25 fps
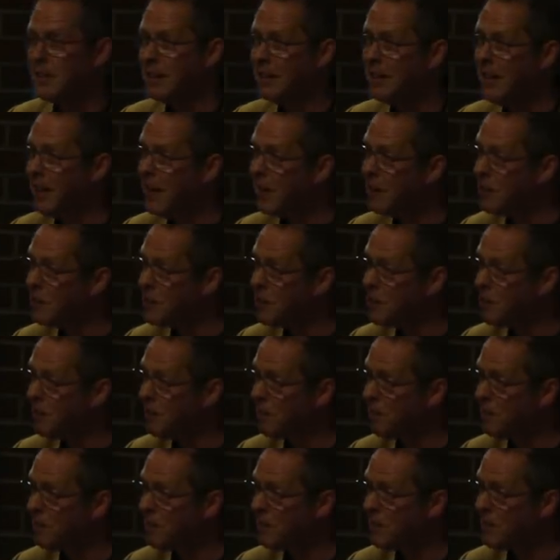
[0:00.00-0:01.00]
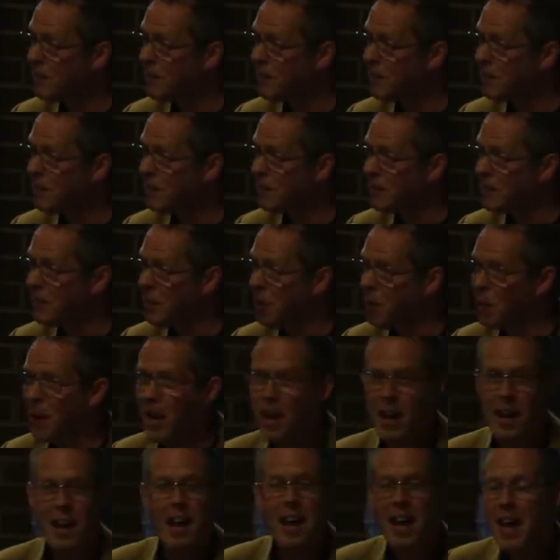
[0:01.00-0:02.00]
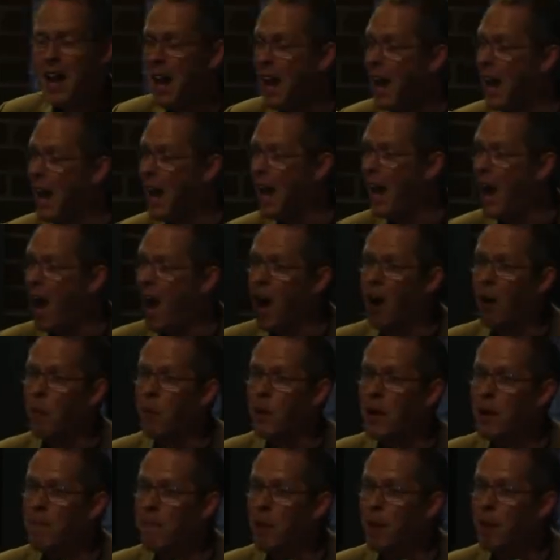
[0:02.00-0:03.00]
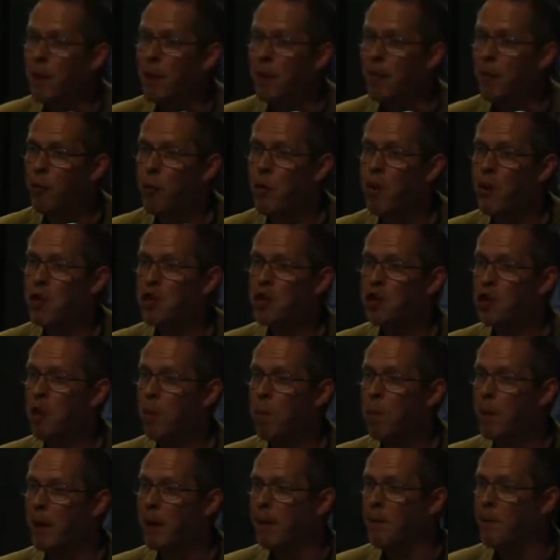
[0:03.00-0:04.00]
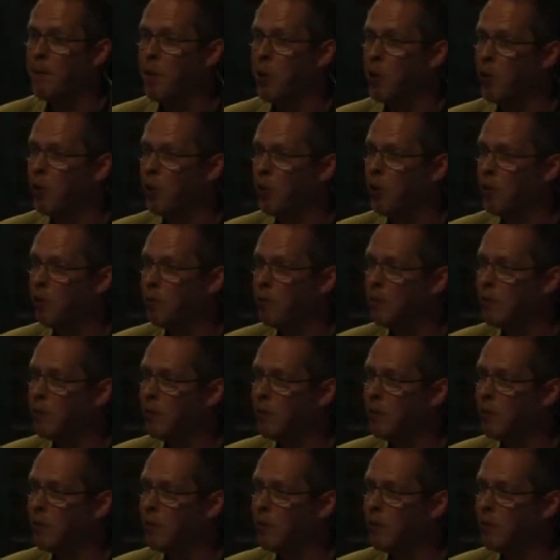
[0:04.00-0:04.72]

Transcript: Yes? Okay. Are we in public if we're in a shopping mall?